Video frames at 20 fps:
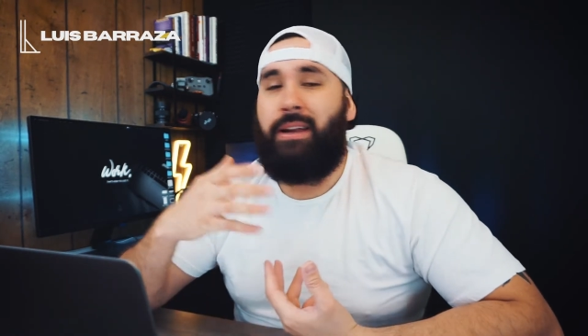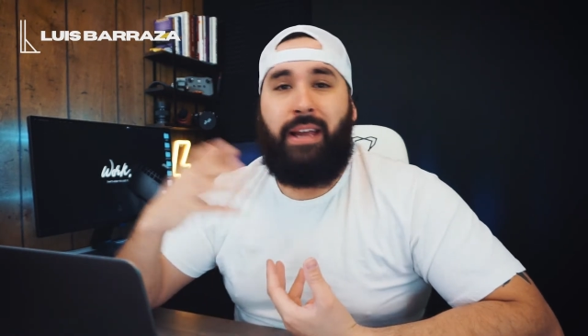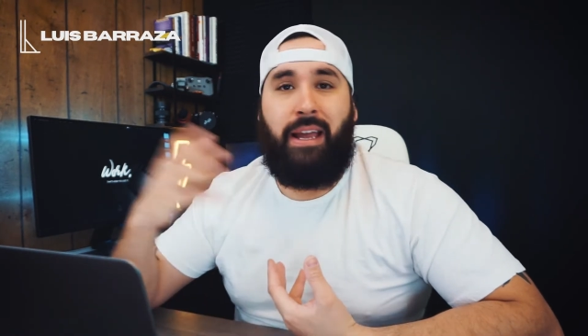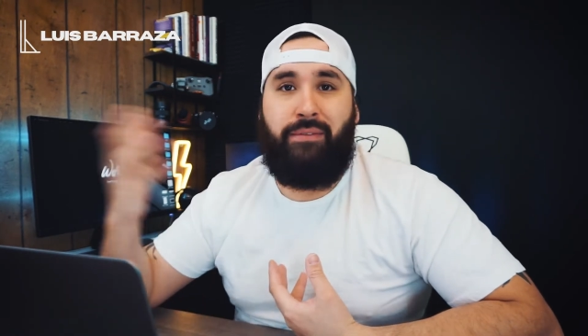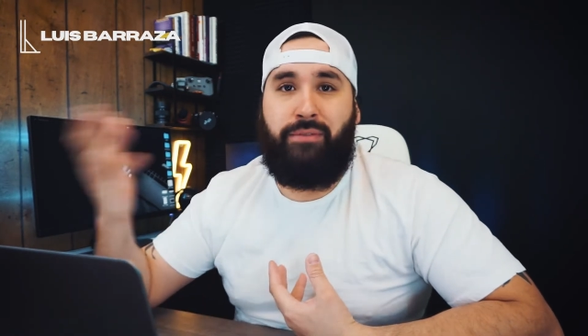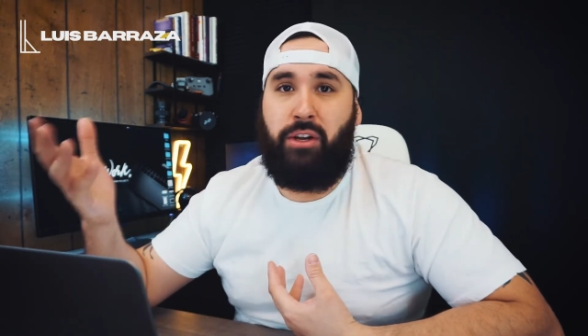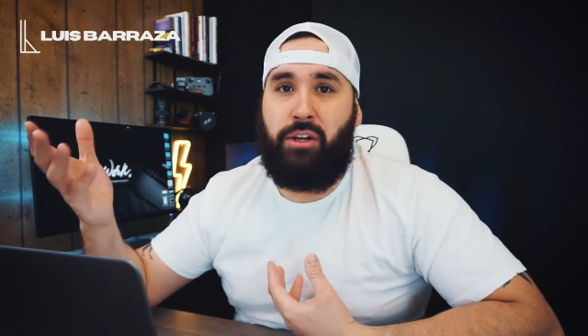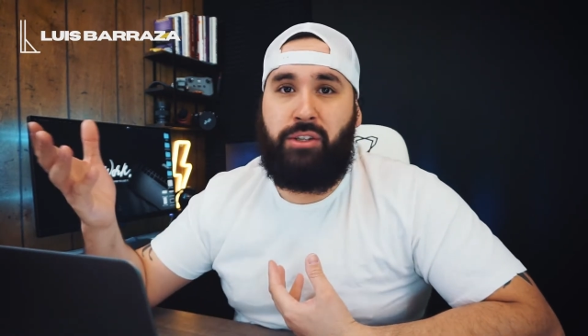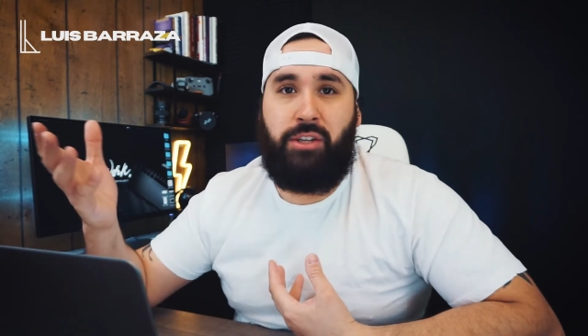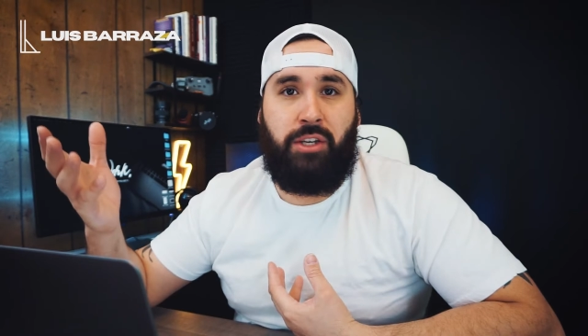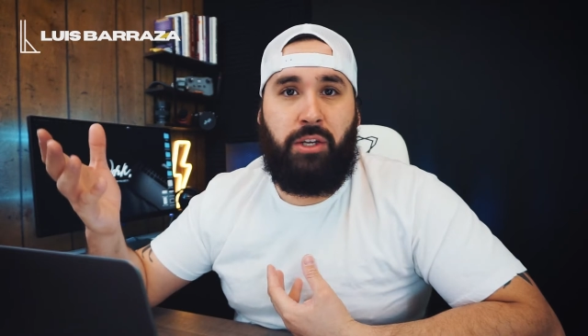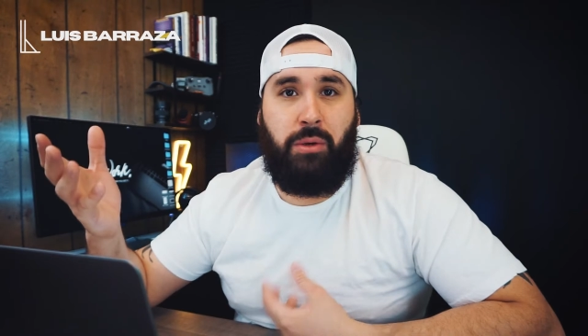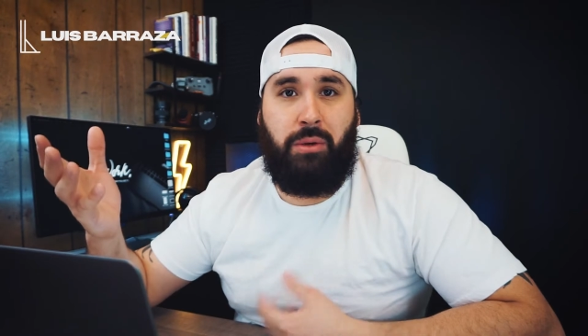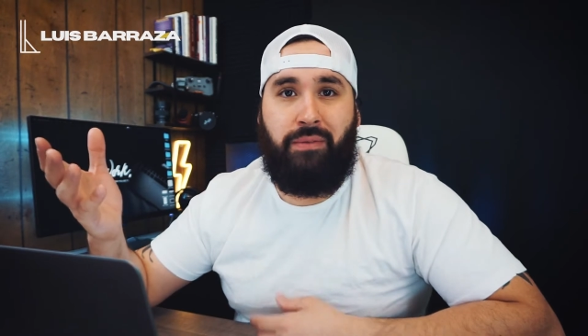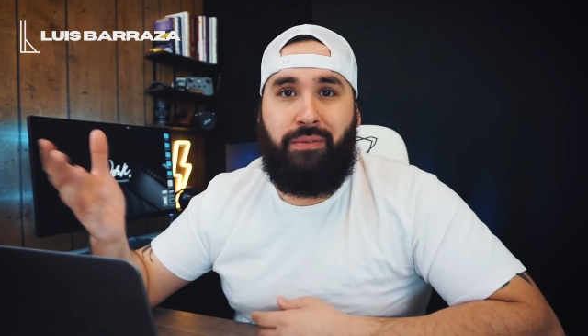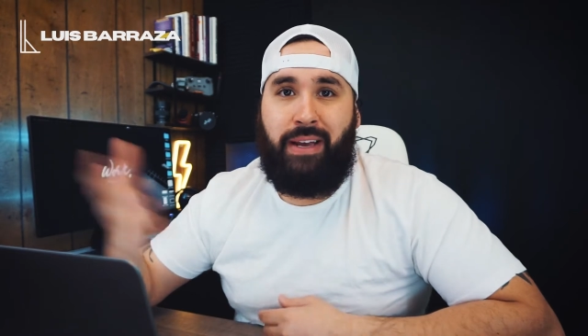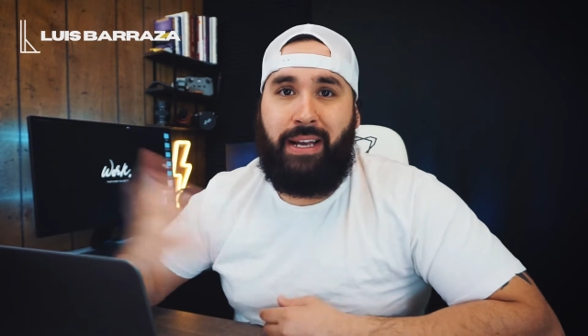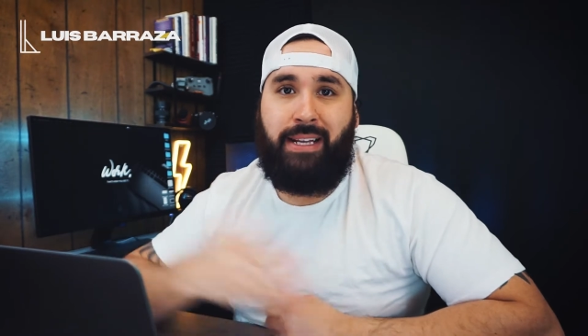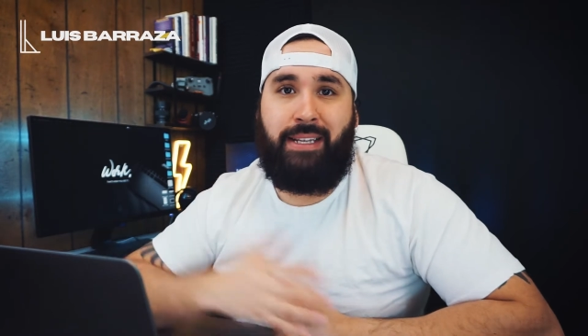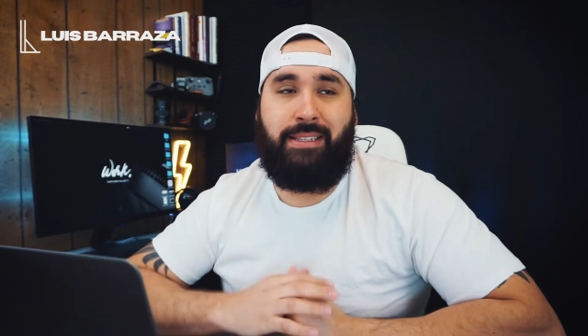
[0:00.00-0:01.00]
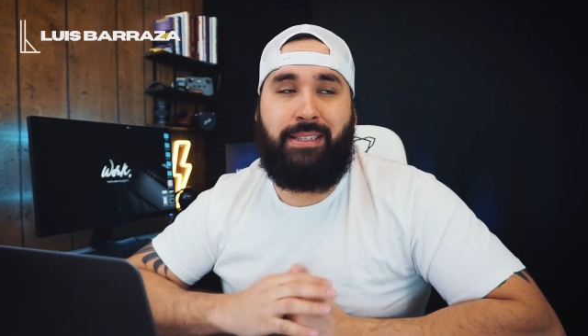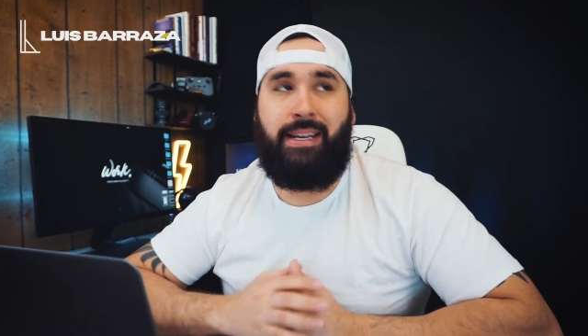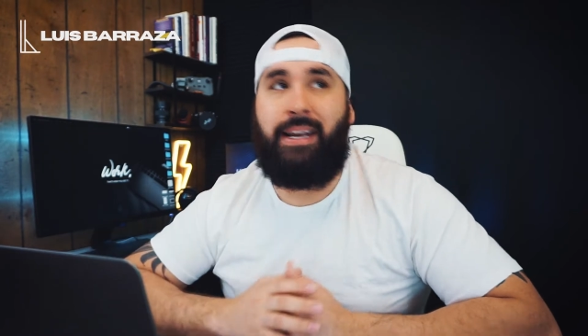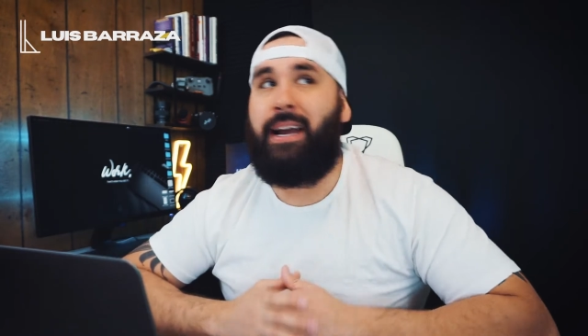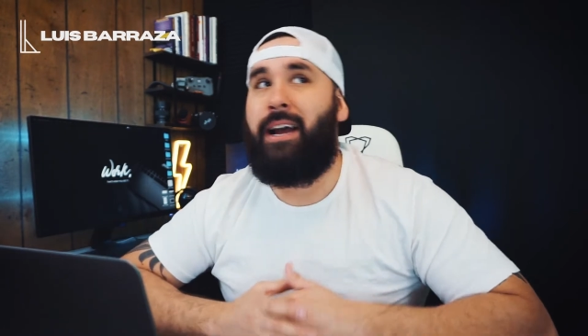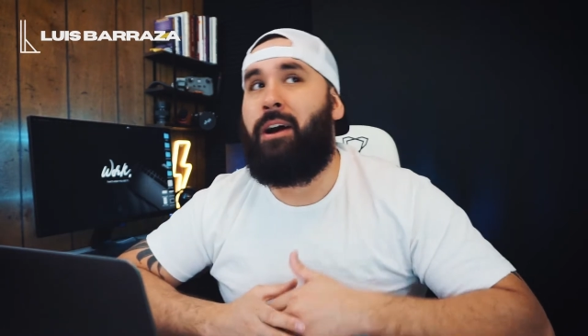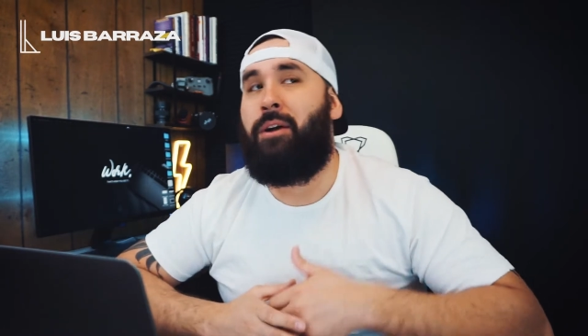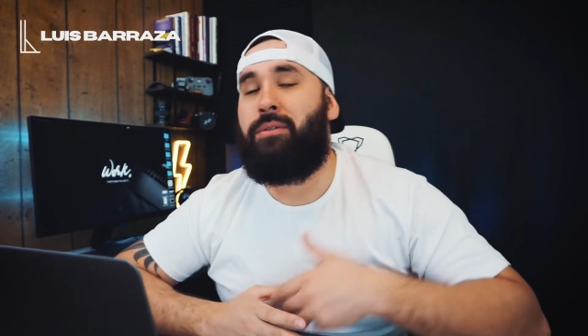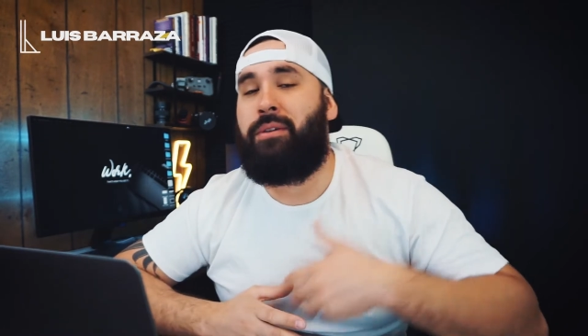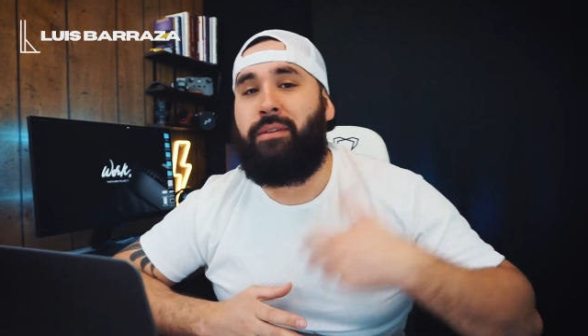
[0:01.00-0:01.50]
if there's a new event in
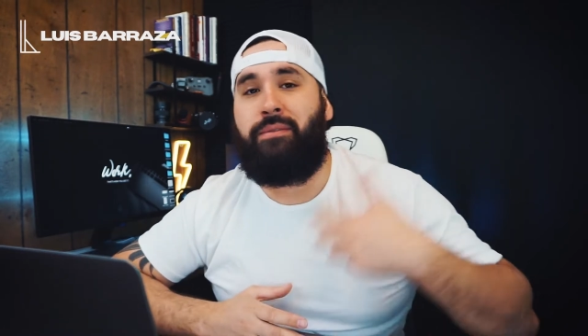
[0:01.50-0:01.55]
town,